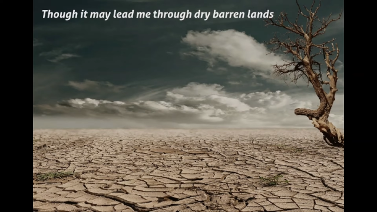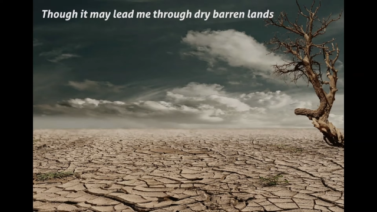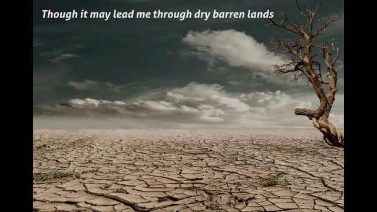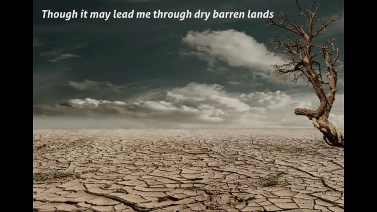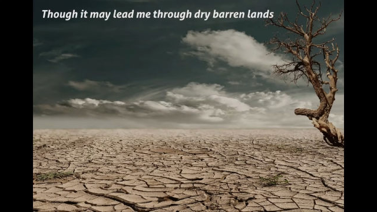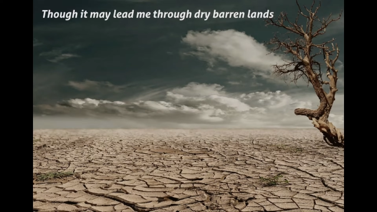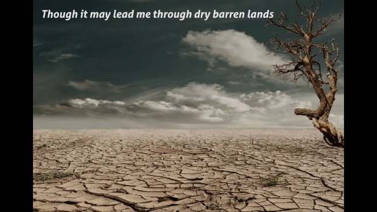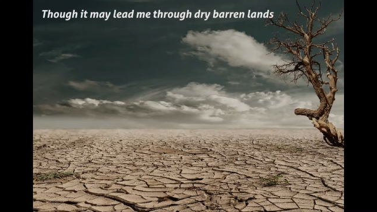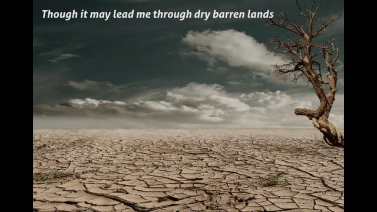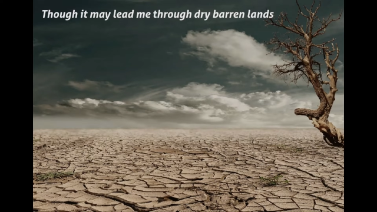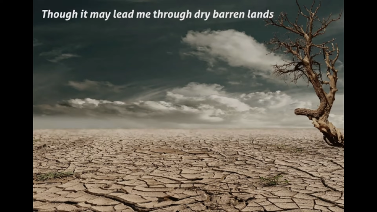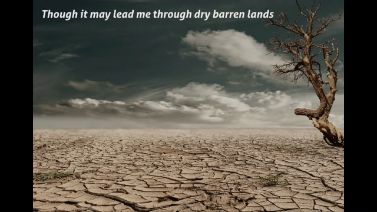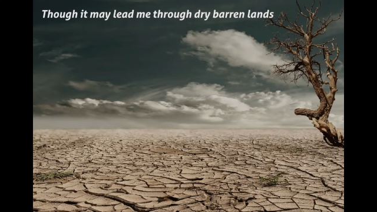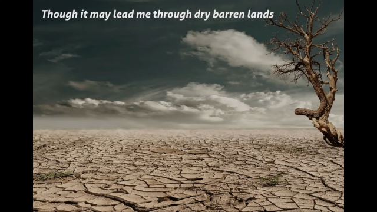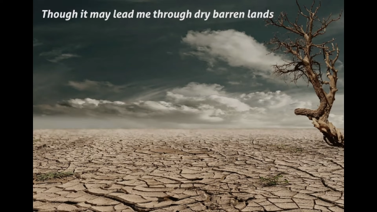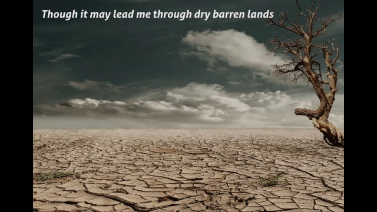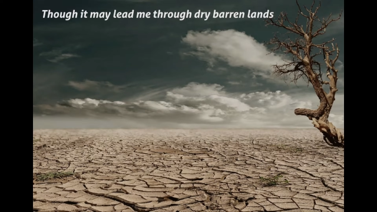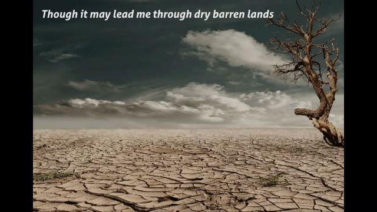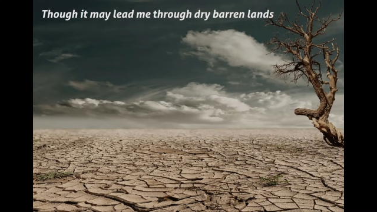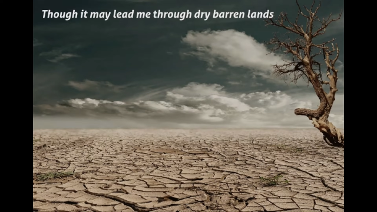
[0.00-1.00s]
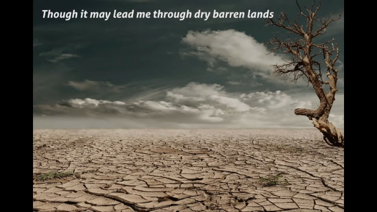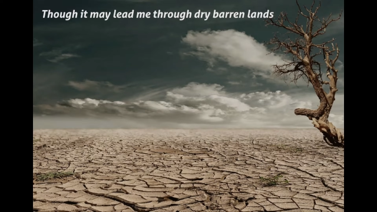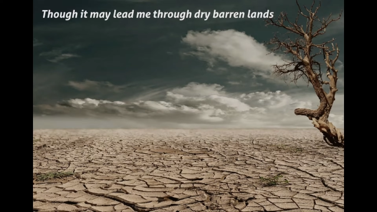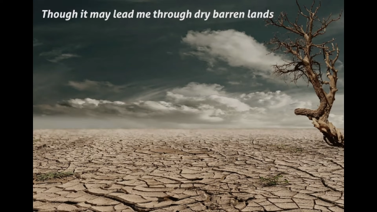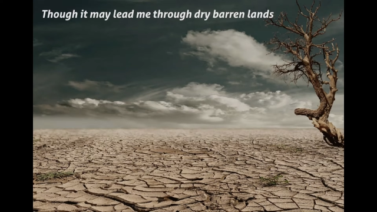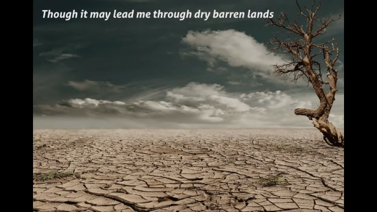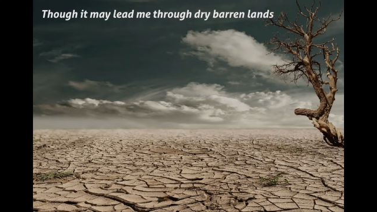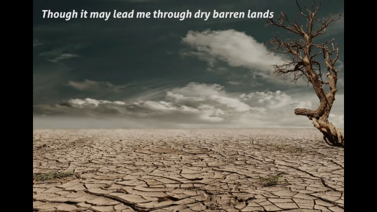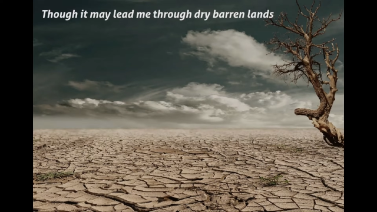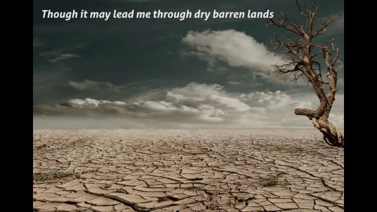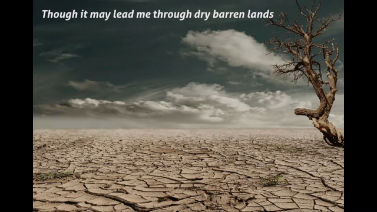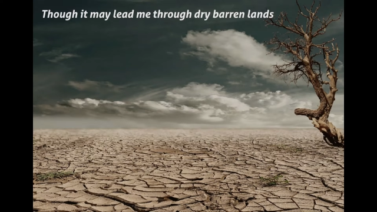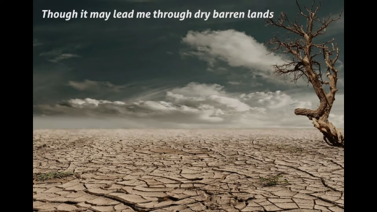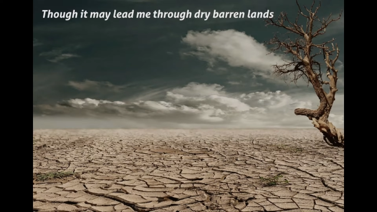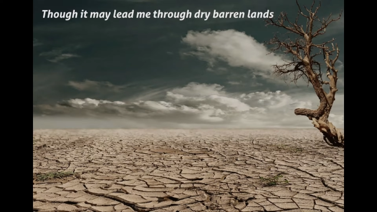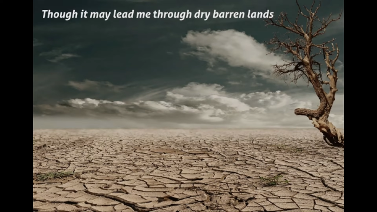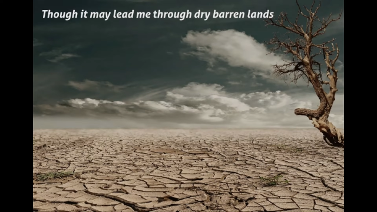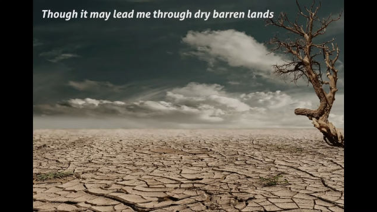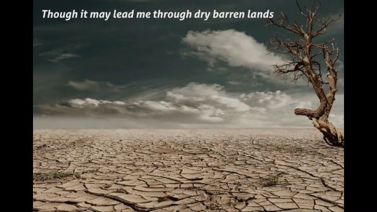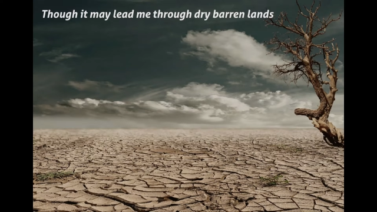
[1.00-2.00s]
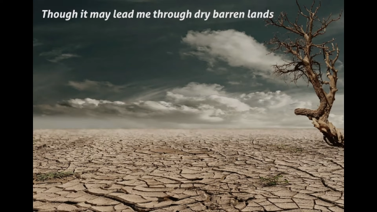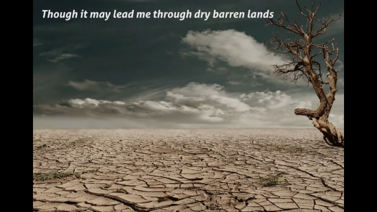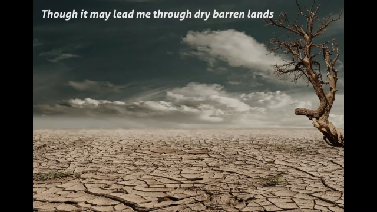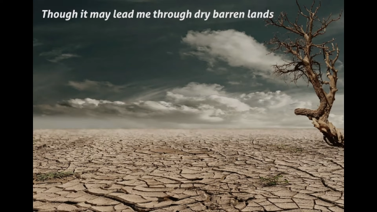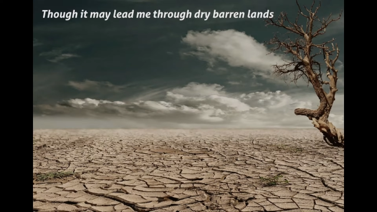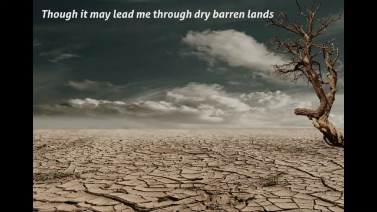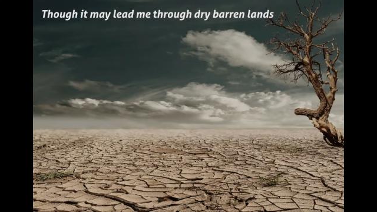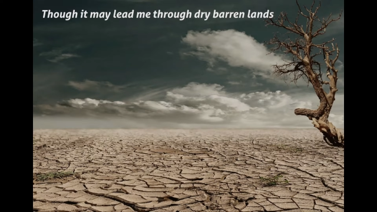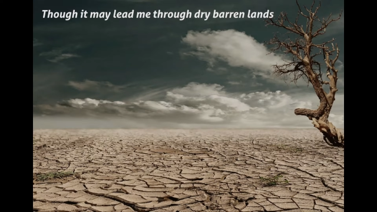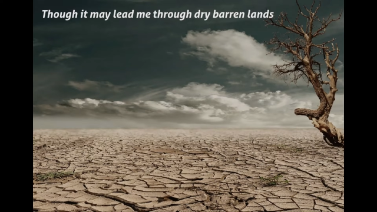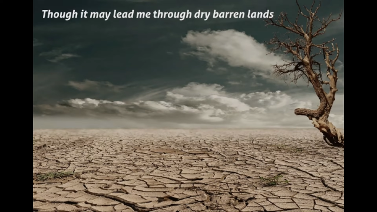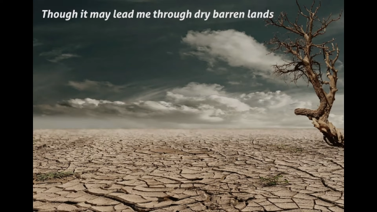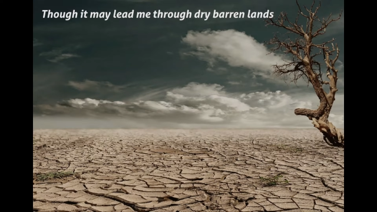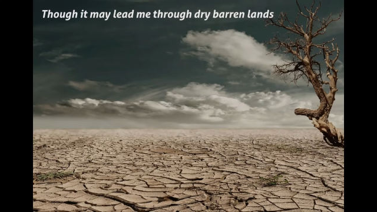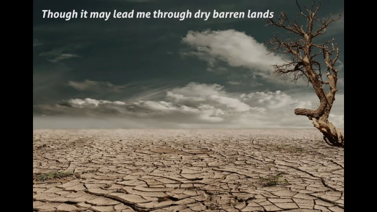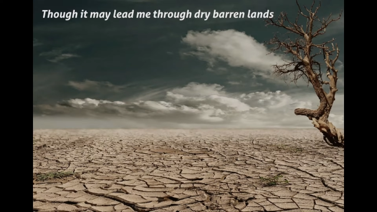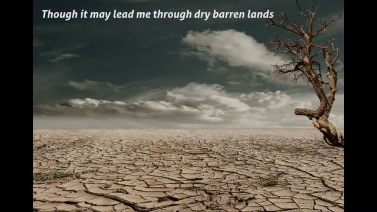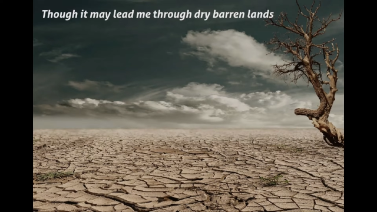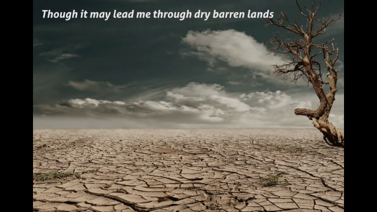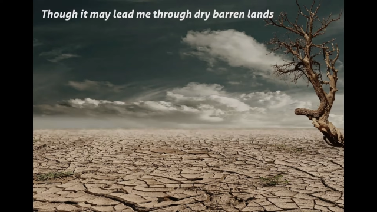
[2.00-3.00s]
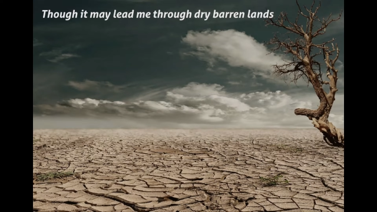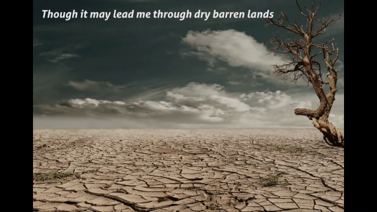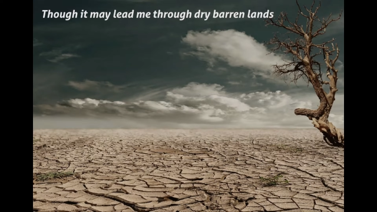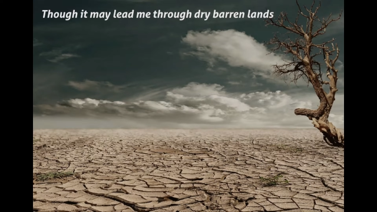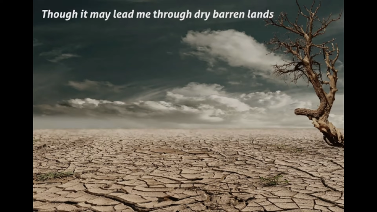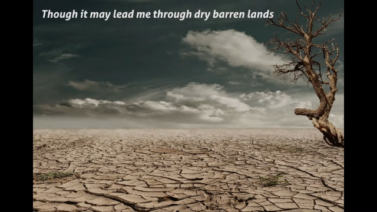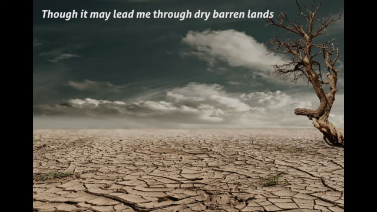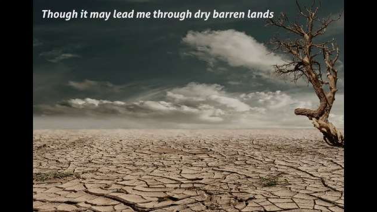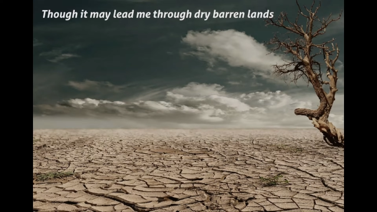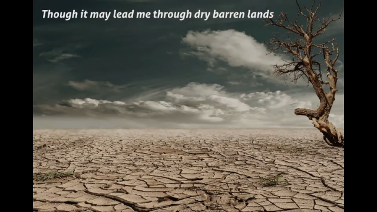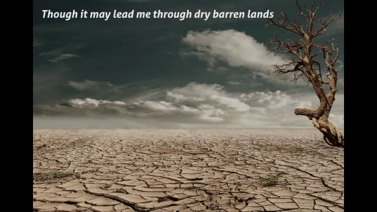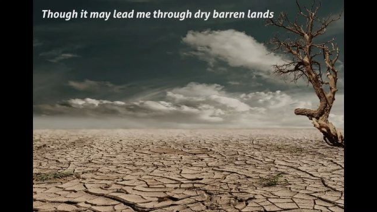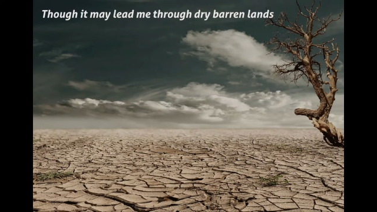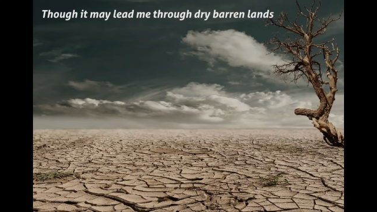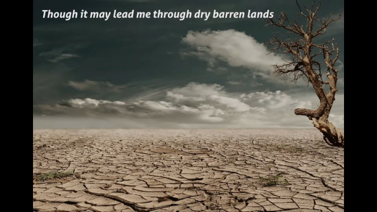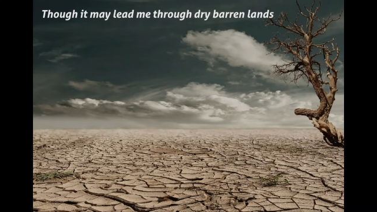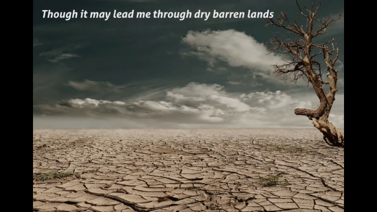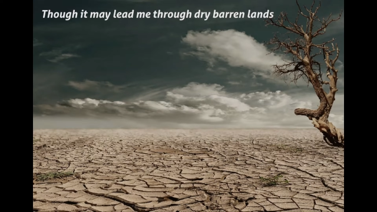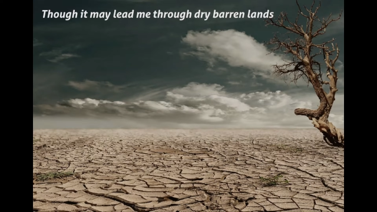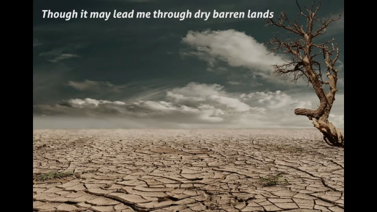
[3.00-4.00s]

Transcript: Nobody's mouth can be seen.